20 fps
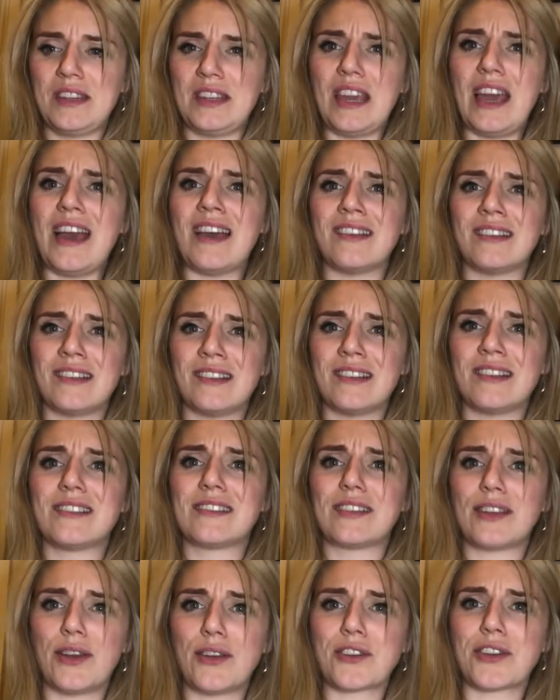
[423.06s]
Yeah,
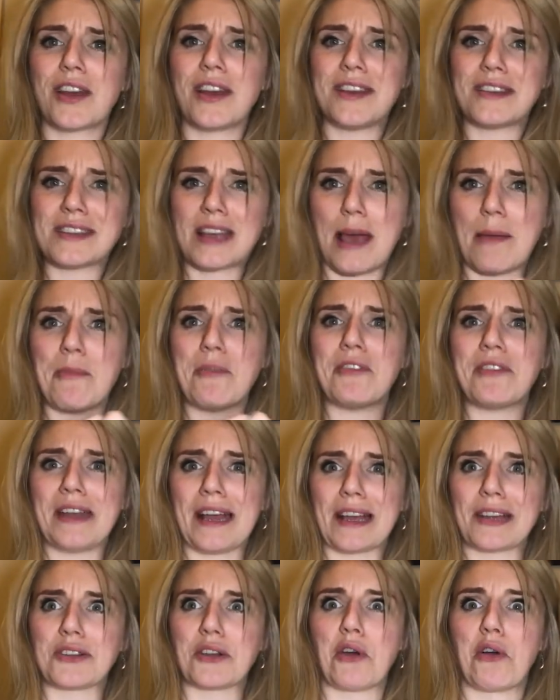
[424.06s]
slow gin and tamarind
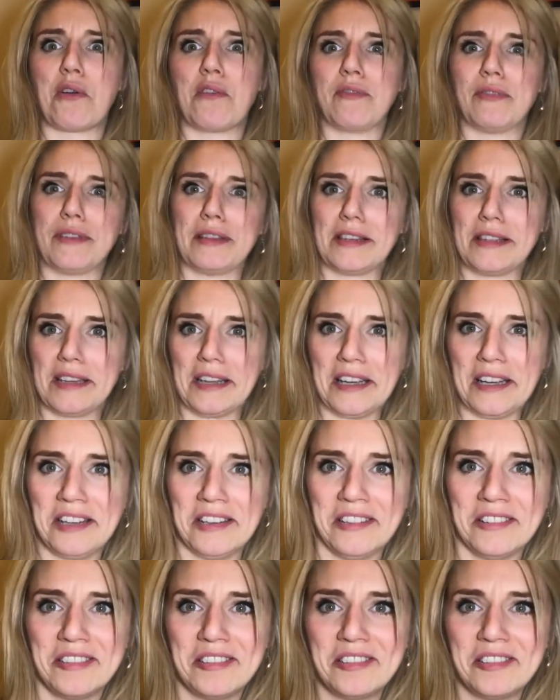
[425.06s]
nectar, obviously.